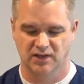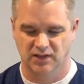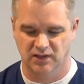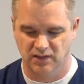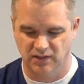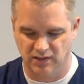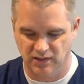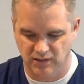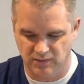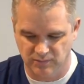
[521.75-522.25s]

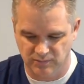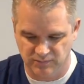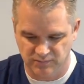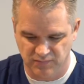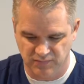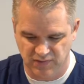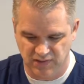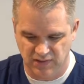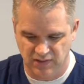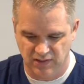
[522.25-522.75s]

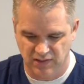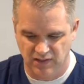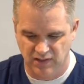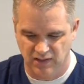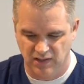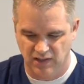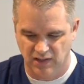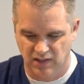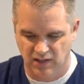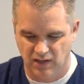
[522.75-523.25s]

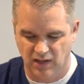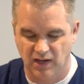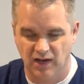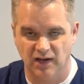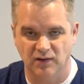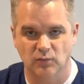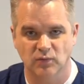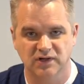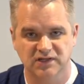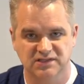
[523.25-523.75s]

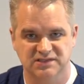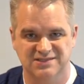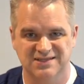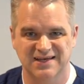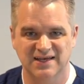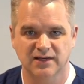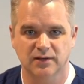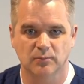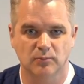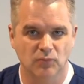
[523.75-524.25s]
I want to
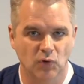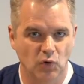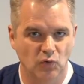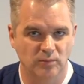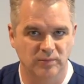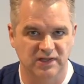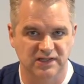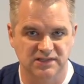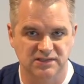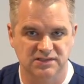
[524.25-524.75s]
take a
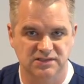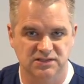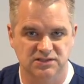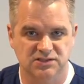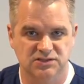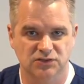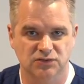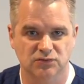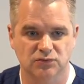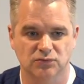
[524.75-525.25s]
moment
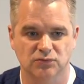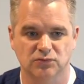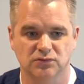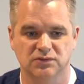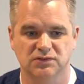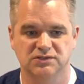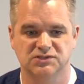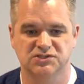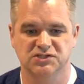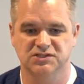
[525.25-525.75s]
to
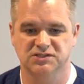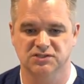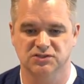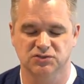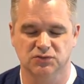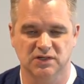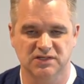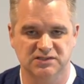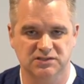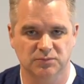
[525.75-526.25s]
just
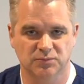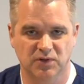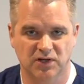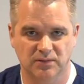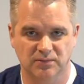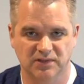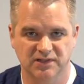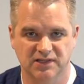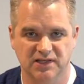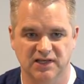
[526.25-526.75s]
address the
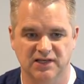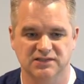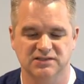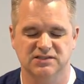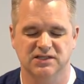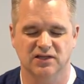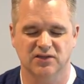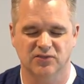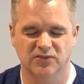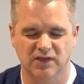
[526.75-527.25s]
public and
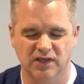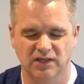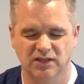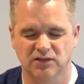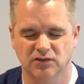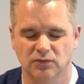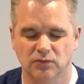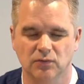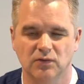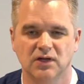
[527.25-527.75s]
say
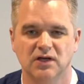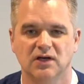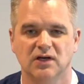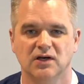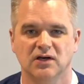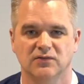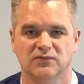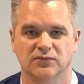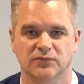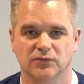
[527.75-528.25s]
thank you
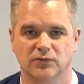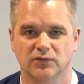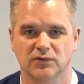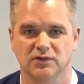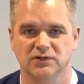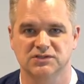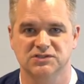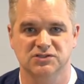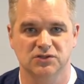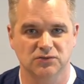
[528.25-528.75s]

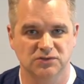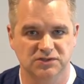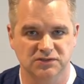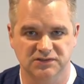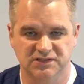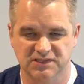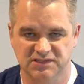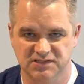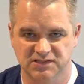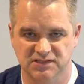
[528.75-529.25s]
for social
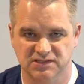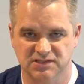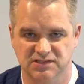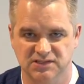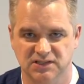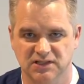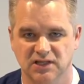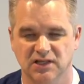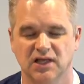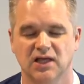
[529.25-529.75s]

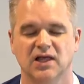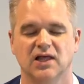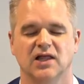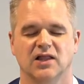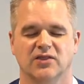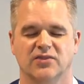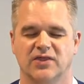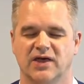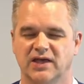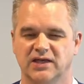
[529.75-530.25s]
distancing,
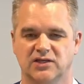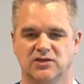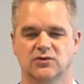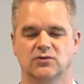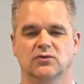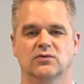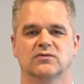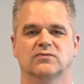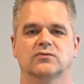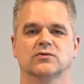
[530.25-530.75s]
thank
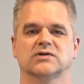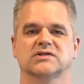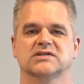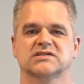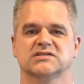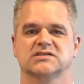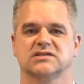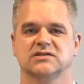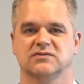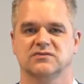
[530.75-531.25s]
you for
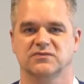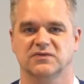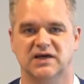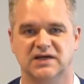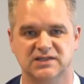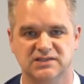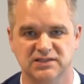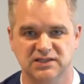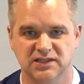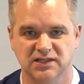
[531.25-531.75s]

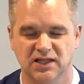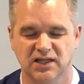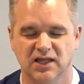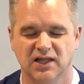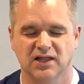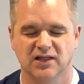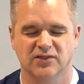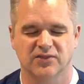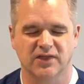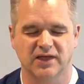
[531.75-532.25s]
disinfecting,
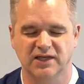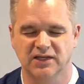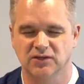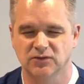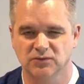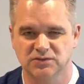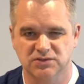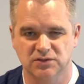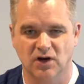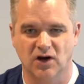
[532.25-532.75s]
thank
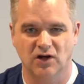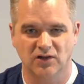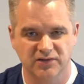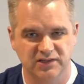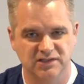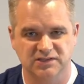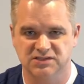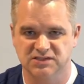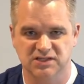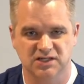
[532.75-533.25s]
you to all the
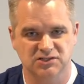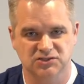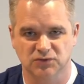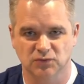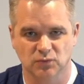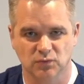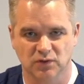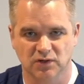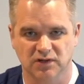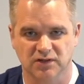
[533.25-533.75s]
essential
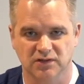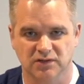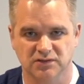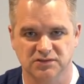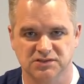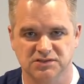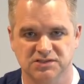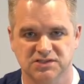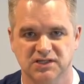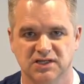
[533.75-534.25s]

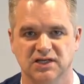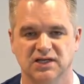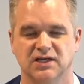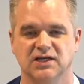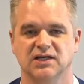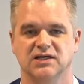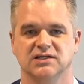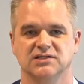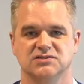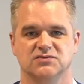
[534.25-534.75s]
workers.
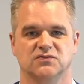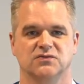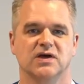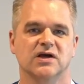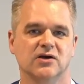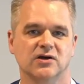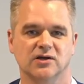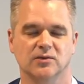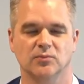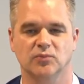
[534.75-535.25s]
It is
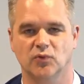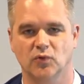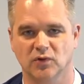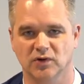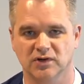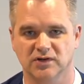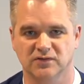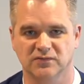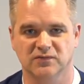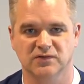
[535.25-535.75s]
very
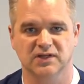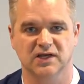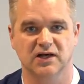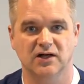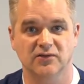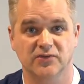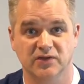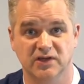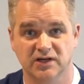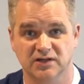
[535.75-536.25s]
important for the
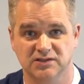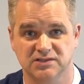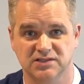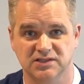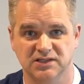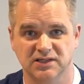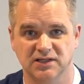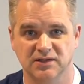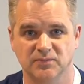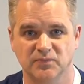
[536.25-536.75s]
healthcare
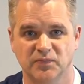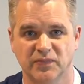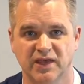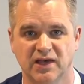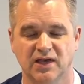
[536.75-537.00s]
team,